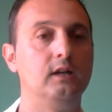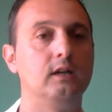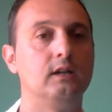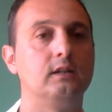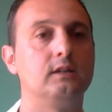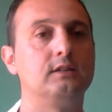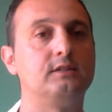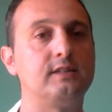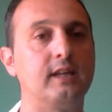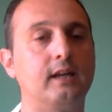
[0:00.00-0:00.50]
The
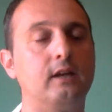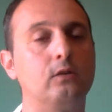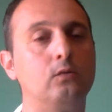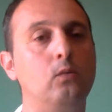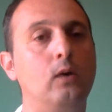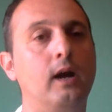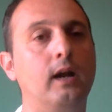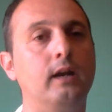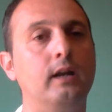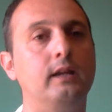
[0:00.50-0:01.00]
second
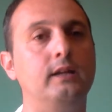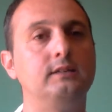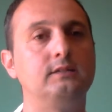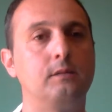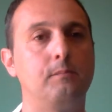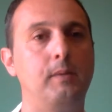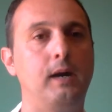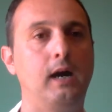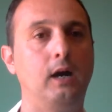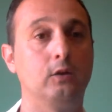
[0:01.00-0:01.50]
one is
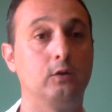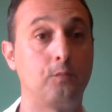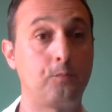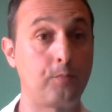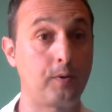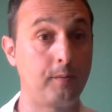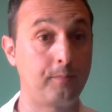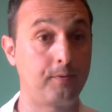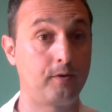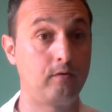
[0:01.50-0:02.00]
about
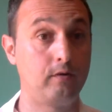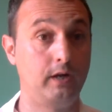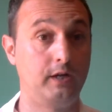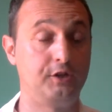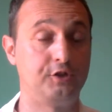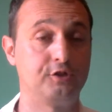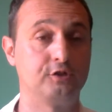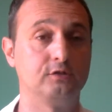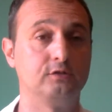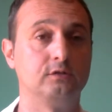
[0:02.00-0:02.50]

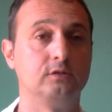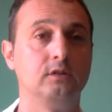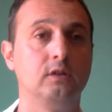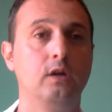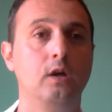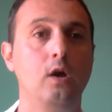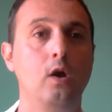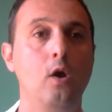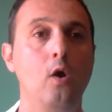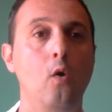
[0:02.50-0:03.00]
preparation.
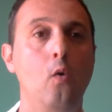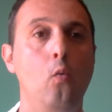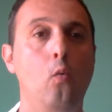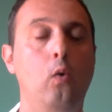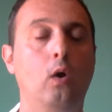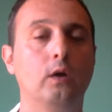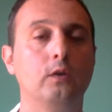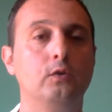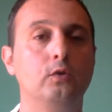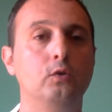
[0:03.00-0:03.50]

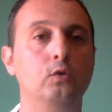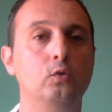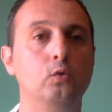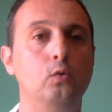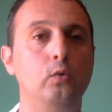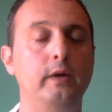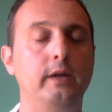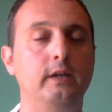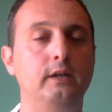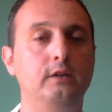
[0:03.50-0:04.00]
What do
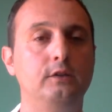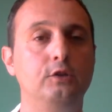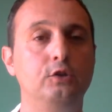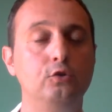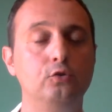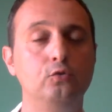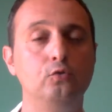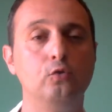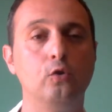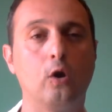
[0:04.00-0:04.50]
we do
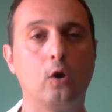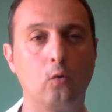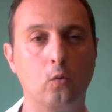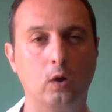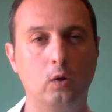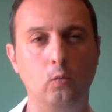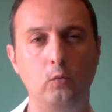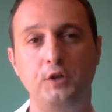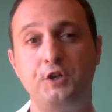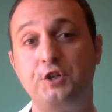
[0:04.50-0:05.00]
or what
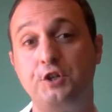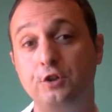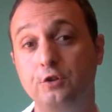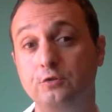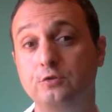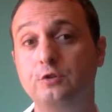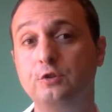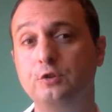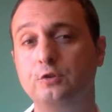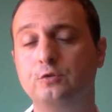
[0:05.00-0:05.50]
we
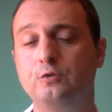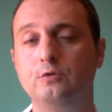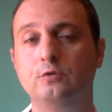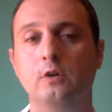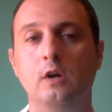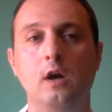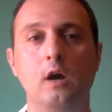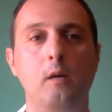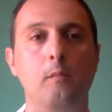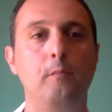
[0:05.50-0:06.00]
should do
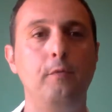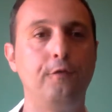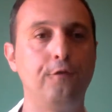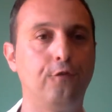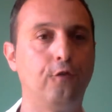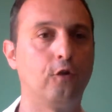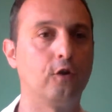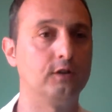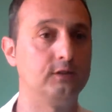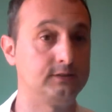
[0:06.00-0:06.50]

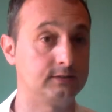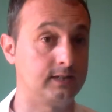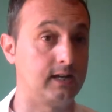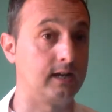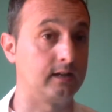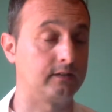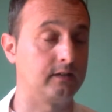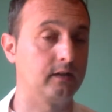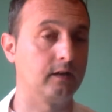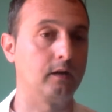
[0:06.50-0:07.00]
before
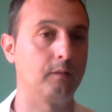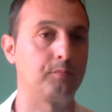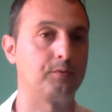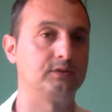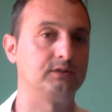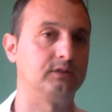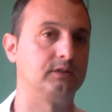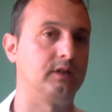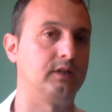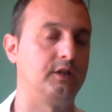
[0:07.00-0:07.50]
starting a
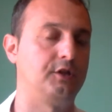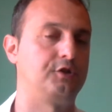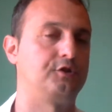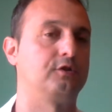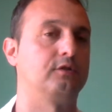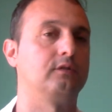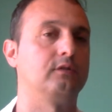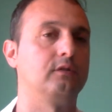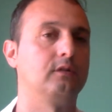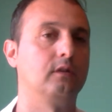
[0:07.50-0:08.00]
presentation?
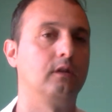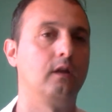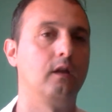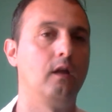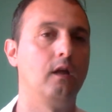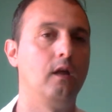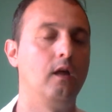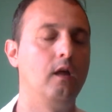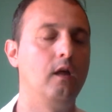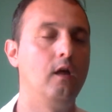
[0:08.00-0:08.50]

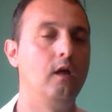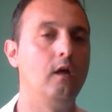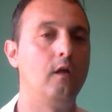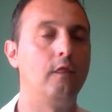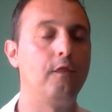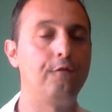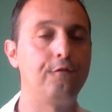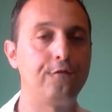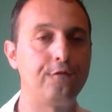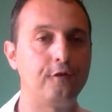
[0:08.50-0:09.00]
The
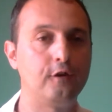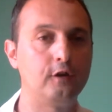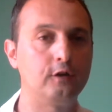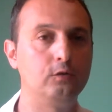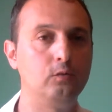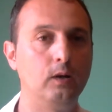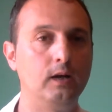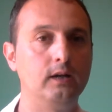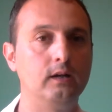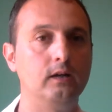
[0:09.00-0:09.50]
third
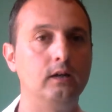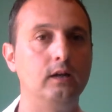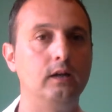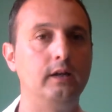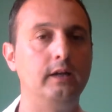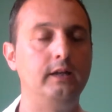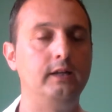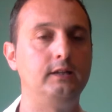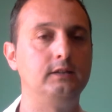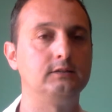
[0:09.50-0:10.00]
one
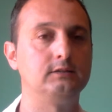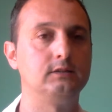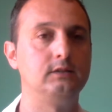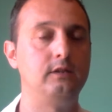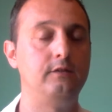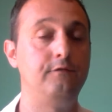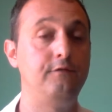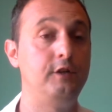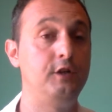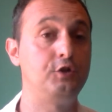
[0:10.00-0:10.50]
is the
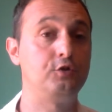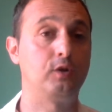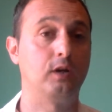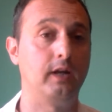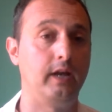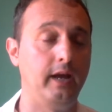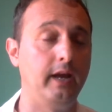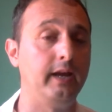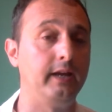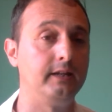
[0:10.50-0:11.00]
visual
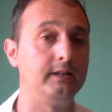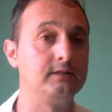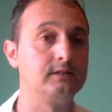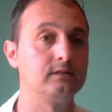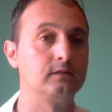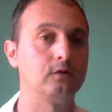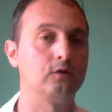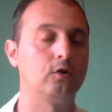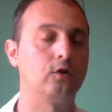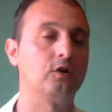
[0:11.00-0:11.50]
aids
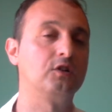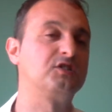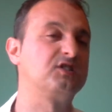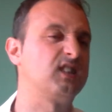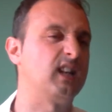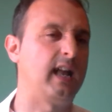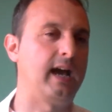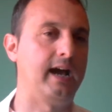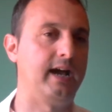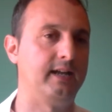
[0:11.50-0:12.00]
or
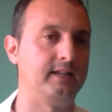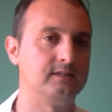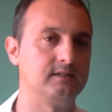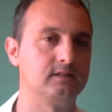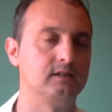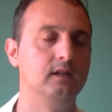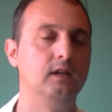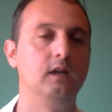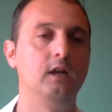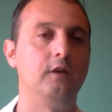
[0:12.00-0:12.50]
slides,
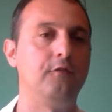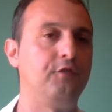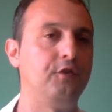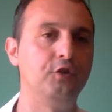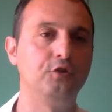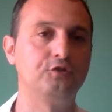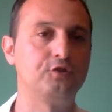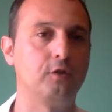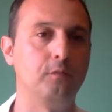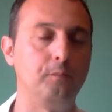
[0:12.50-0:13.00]
if you use
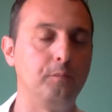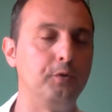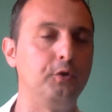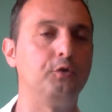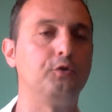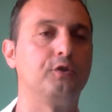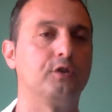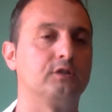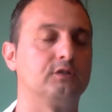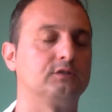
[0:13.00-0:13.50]

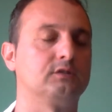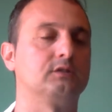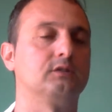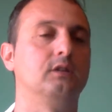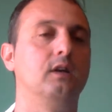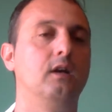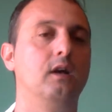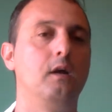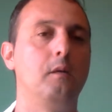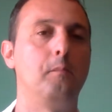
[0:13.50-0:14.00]
computers,
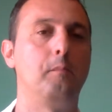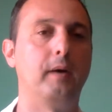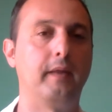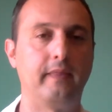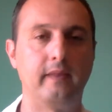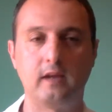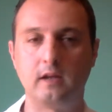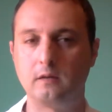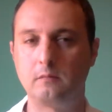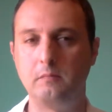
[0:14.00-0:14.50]
but it
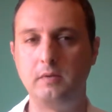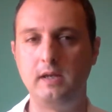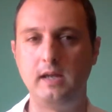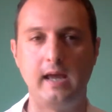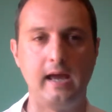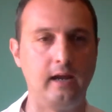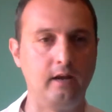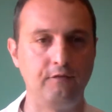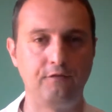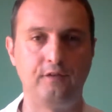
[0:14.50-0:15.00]
could be
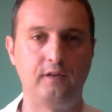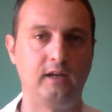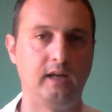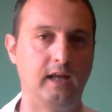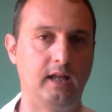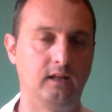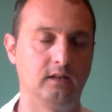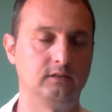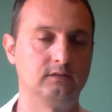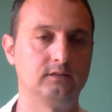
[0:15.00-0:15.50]
anything
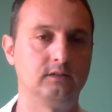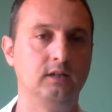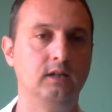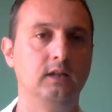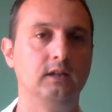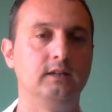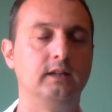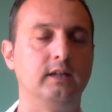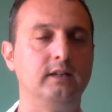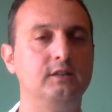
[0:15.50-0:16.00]
else
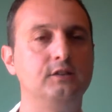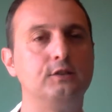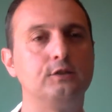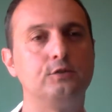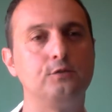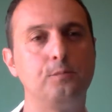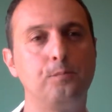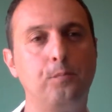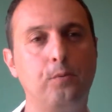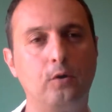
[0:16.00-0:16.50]
that is
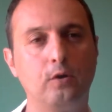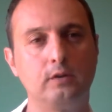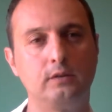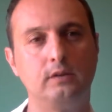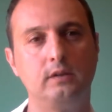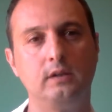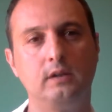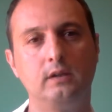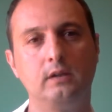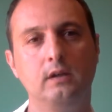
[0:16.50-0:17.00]

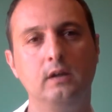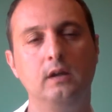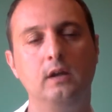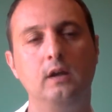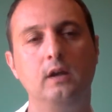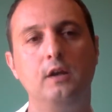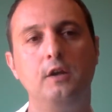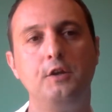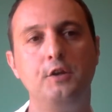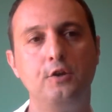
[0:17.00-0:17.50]
supporting
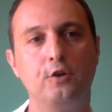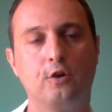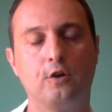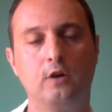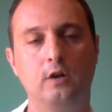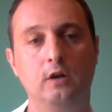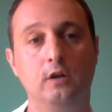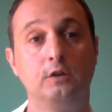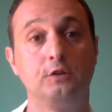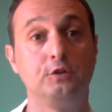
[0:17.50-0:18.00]
your
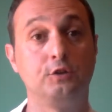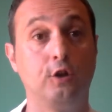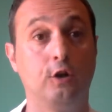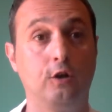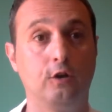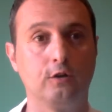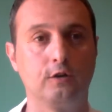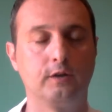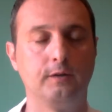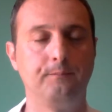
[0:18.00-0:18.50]

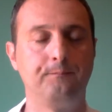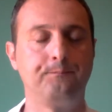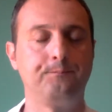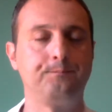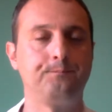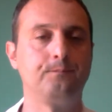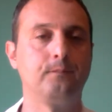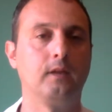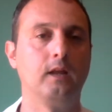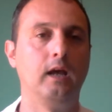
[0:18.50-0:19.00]
talk.
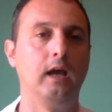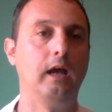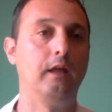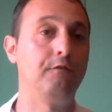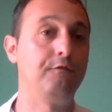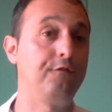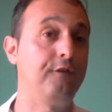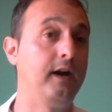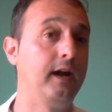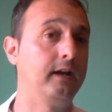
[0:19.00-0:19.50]
And
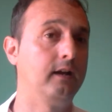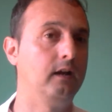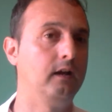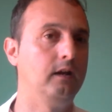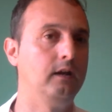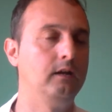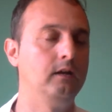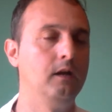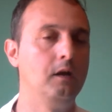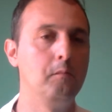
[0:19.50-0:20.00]
finally,
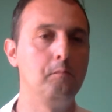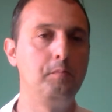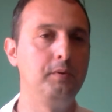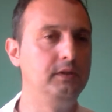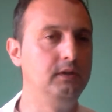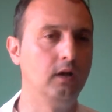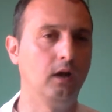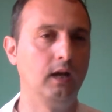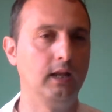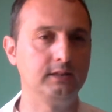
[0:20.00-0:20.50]
but
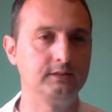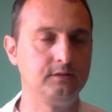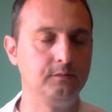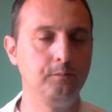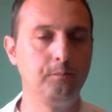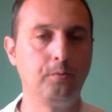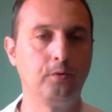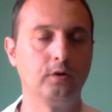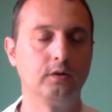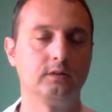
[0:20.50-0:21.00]
not less
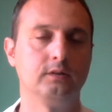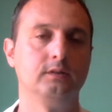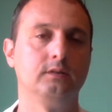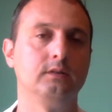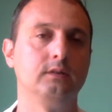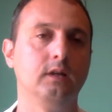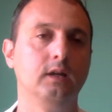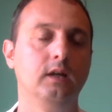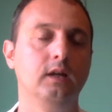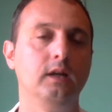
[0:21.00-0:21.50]
important,
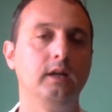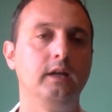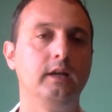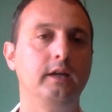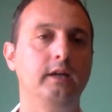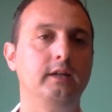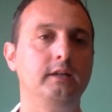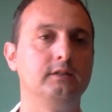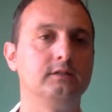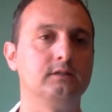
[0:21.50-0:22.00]

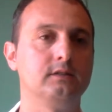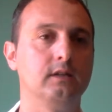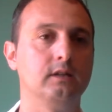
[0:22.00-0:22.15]
is